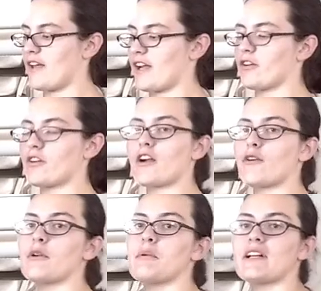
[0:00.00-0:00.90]
that you're
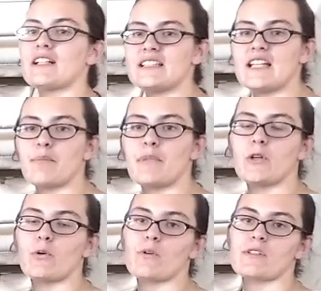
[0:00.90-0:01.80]
not going to be
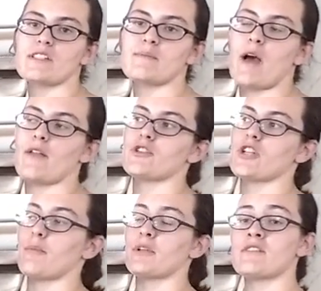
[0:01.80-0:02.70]
clamping your horse's mouth
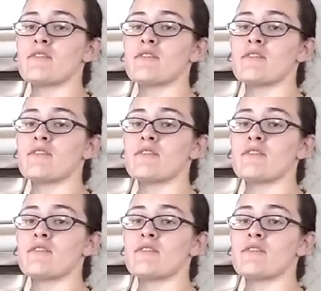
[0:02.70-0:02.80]
shut.